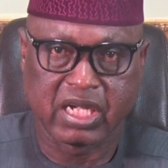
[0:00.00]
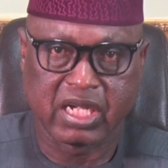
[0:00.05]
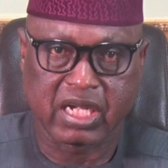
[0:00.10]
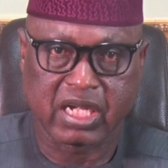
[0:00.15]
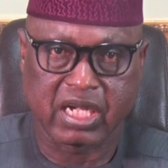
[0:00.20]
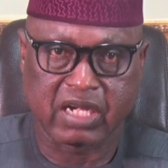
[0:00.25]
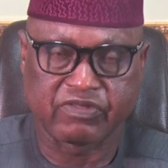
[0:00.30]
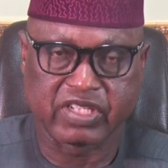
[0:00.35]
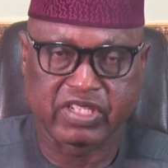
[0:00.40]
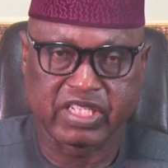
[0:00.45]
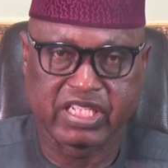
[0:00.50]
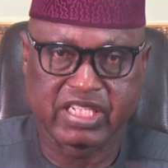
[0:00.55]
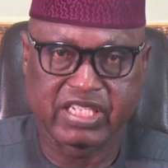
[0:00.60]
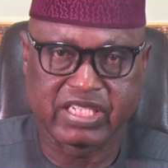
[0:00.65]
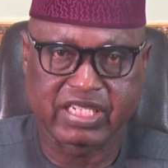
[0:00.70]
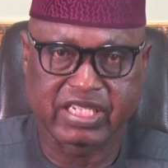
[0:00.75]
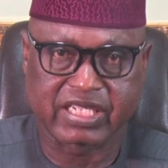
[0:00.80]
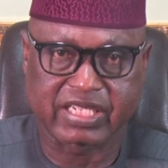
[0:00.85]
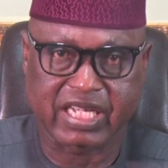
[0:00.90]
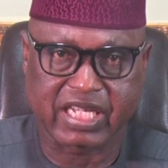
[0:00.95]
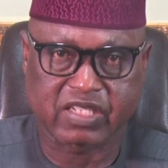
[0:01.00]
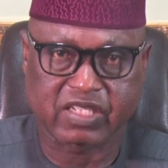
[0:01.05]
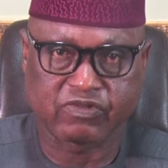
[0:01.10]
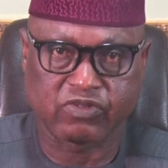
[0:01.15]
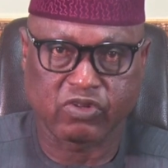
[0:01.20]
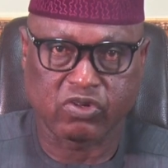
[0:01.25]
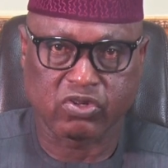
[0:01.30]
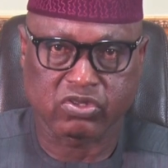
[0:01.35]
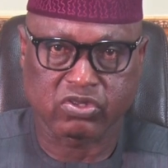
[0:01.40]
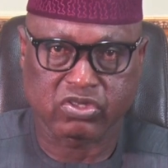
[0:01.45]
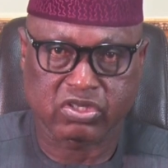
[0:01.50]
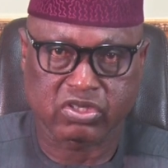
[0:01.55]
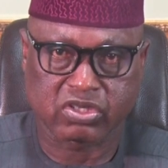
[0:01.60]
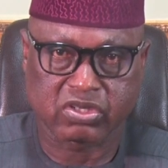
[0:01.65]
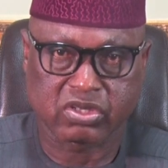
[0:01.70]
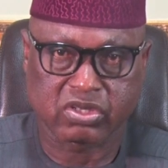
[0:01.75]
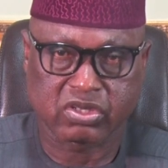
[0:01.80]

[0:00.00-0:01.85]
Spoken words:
have eased the task for us.